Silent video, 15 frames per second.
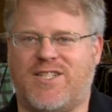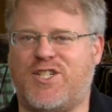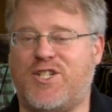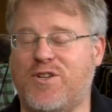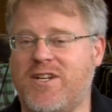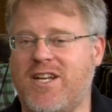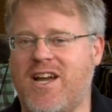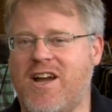
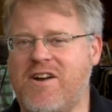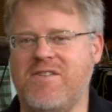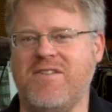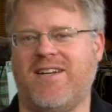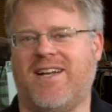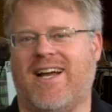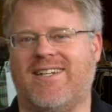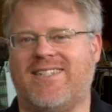
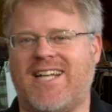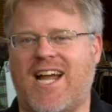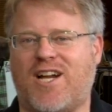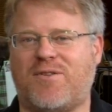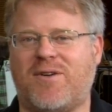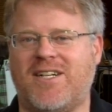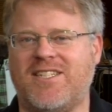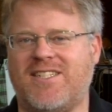studio at
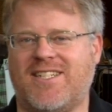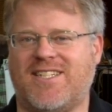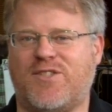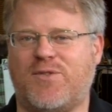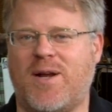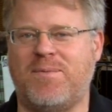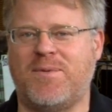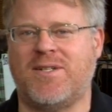TechCrunch
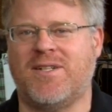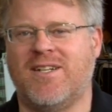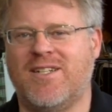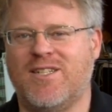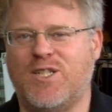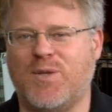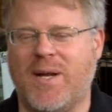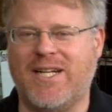Disrupt
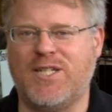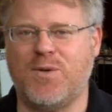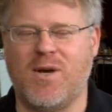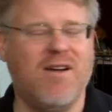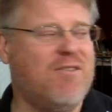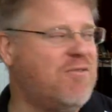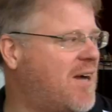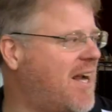
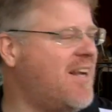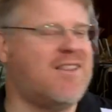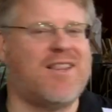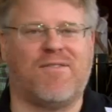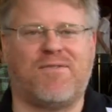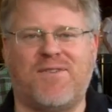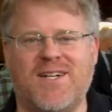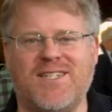2012, right at the
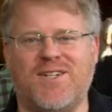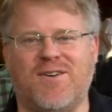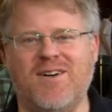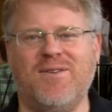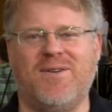front door.